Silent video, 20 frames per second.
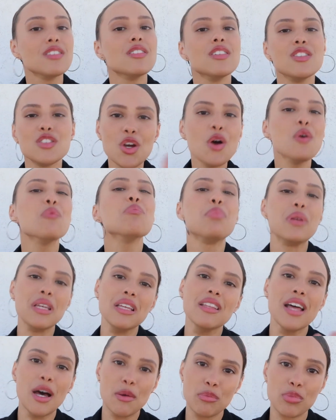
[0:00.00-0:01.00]
Don't be
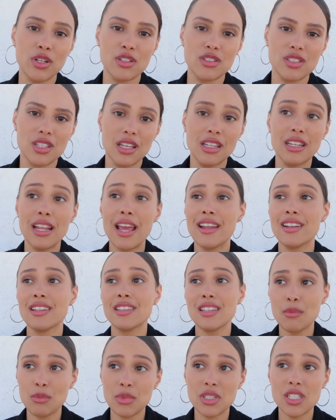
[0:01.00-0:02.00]
that person. And
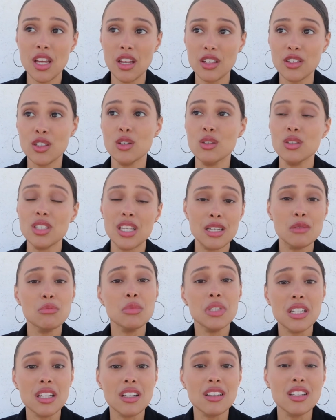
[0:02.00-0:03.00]
let me tell you, they
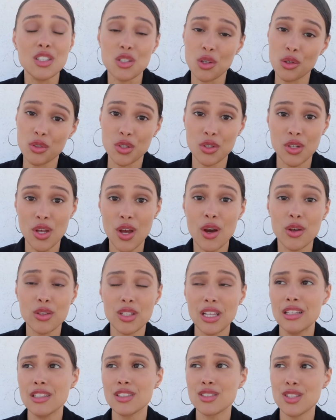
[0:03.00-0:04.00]
immediately told her no.
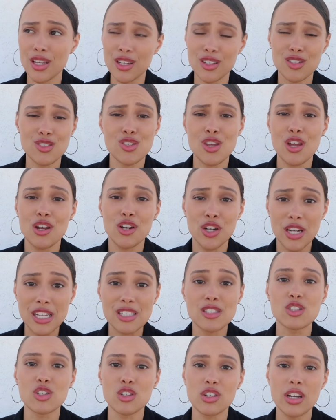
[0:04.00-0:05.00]
They looked at her
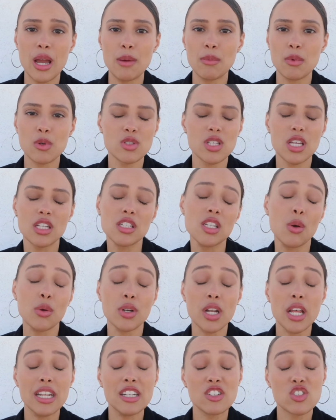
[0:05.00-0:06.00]
Instagram and was like, no, we're
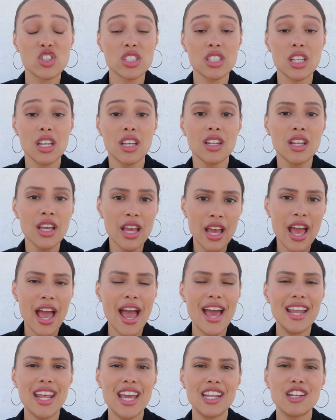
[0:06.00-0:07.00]
not interested,
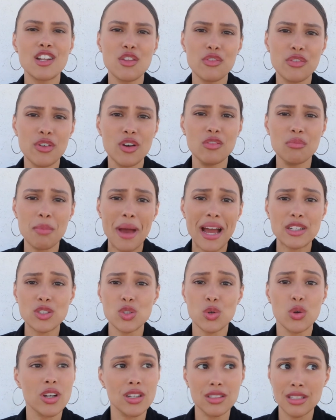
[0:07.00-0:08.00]
and handed the phone back
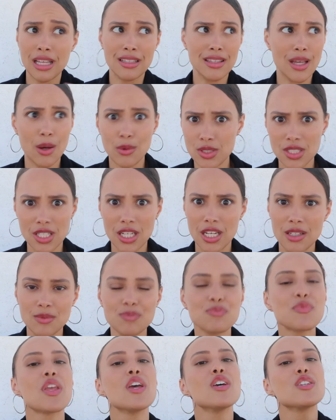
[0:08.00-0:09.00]
to her, and like that was it.
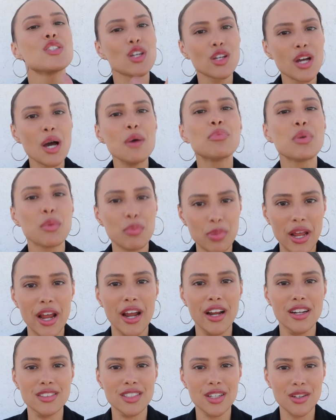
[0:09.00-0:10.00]
So come
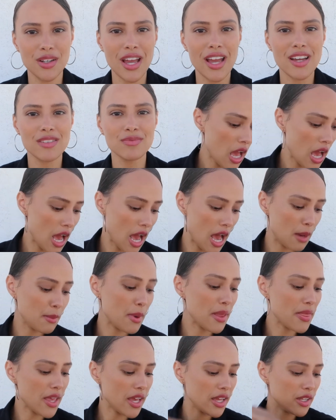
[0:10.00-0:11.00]
prepared, okay?
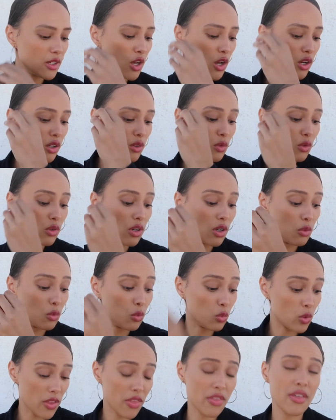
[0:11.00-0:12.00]
And then
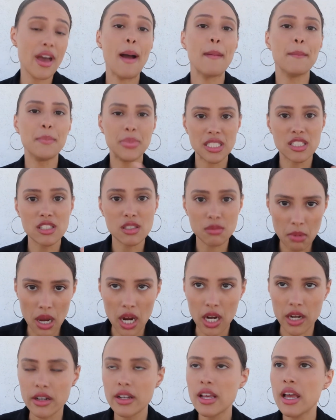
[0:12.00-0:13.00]
with that, be
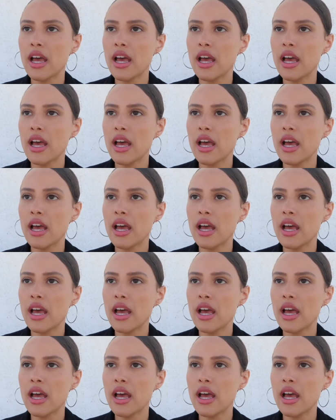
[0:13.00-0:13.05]
smart.